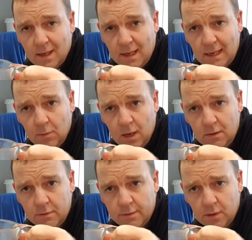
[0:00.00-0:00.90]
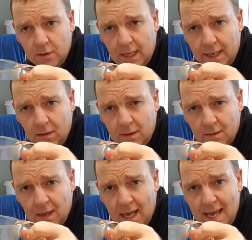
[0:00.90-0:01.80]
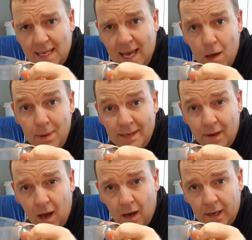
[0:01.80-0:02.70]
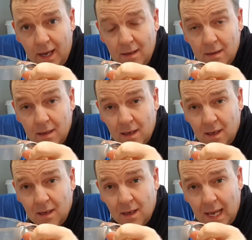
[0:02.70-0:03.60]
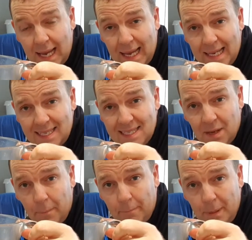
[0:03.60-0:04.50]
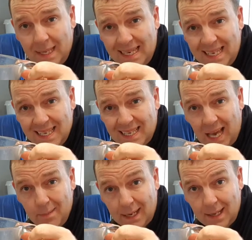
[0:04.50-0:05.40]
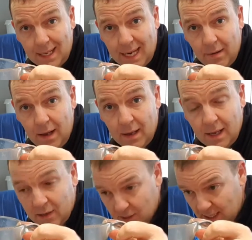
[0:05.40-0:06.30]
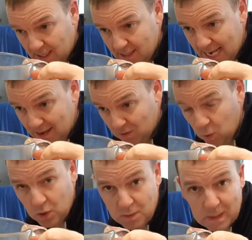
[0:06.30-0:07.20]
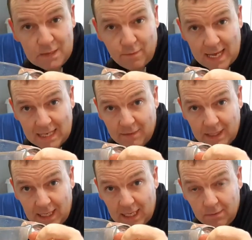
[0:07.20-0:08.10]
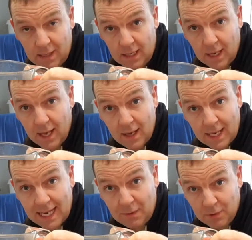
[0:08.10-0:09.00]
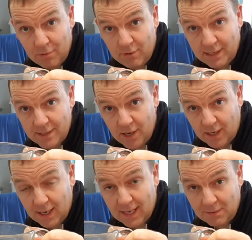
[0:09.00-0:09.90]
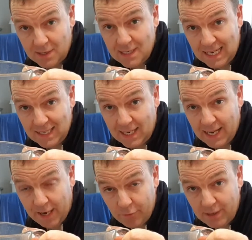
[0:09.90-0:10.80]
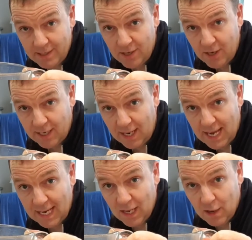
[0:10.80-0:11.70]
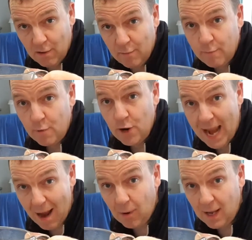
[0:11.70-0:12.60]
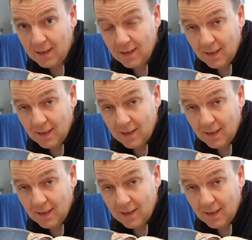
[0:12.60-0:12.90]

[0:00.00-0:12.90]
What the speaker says: I'm hopeful that it'll A, get a bit darker, and B, get a bit clearer, because it's now 5:15 in the evening and I'm going to recirculate. I'm going to stand here and recirculate for an hour.